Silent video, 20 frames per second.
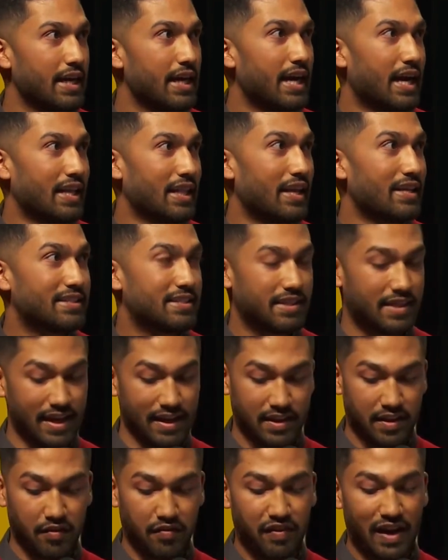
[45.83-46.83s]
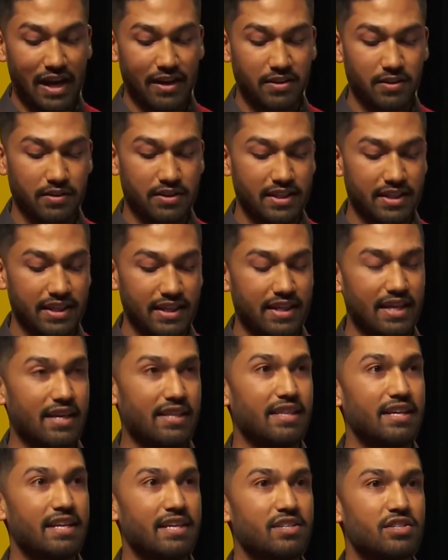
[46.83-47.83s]
I'd like to thank the faculty and
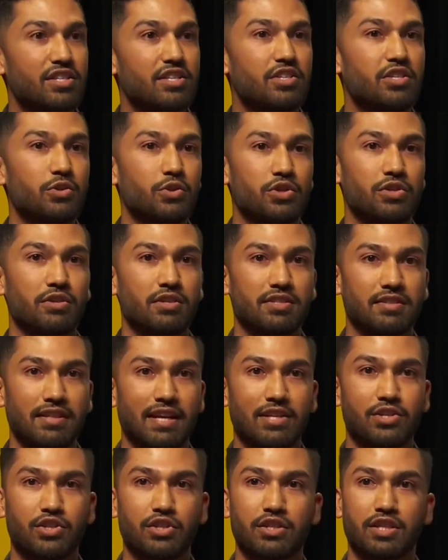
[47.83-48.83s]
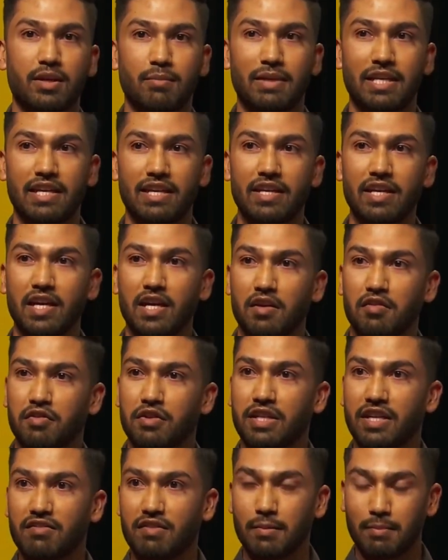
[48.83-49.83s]
the Institutional Selection Committee for
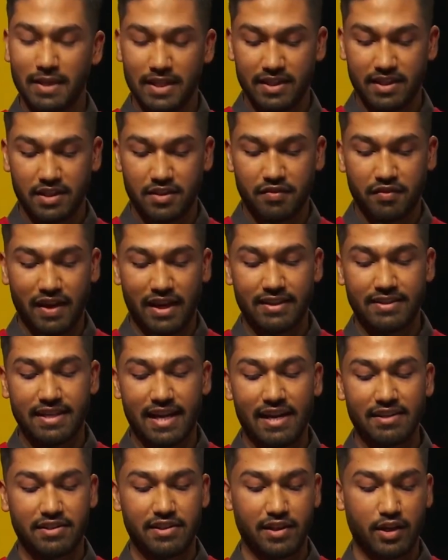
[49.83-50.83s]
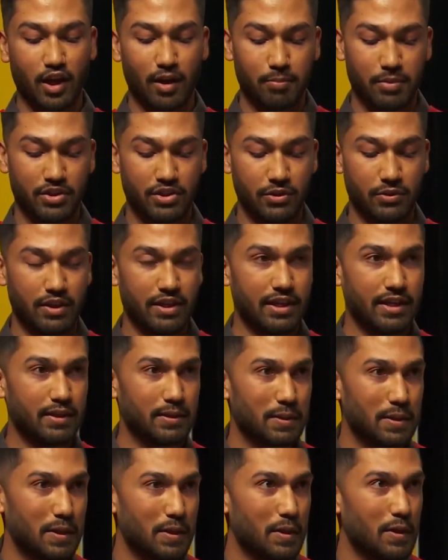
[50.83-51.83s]
giving me this fantastic opportunity.
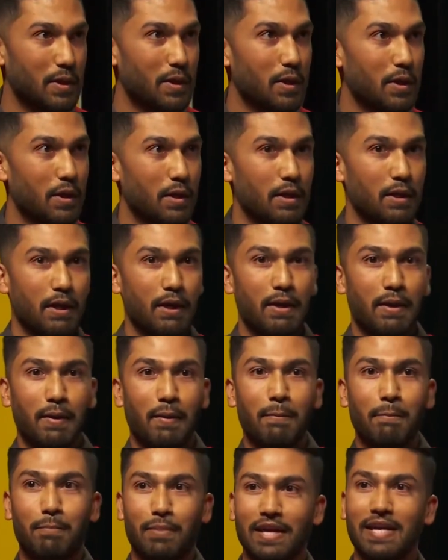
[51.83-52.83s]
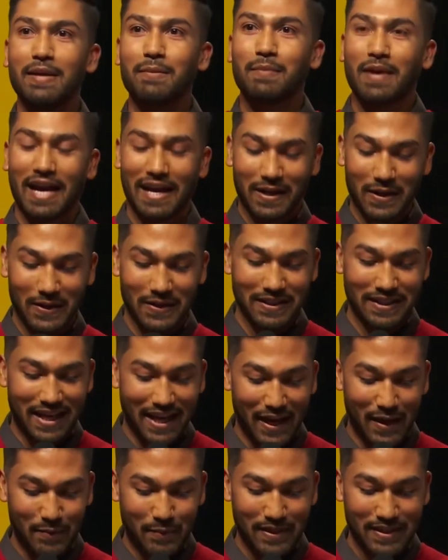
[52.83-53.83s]
Being back on
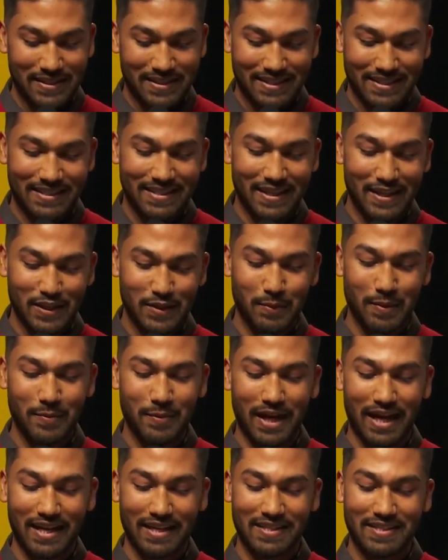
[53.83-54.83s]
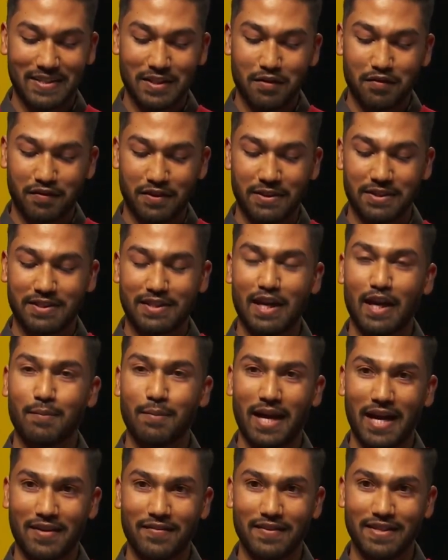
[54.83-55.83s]
campus takes me back to the first time
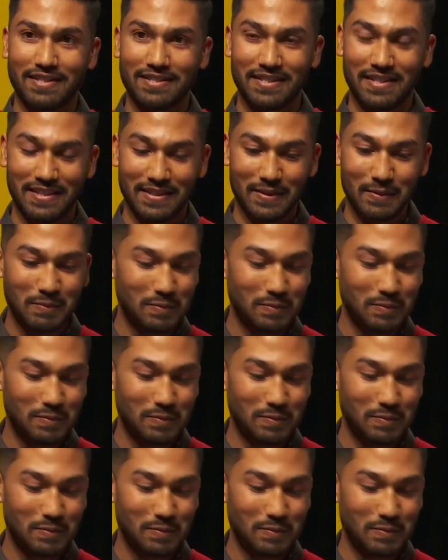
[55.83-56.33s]
I visited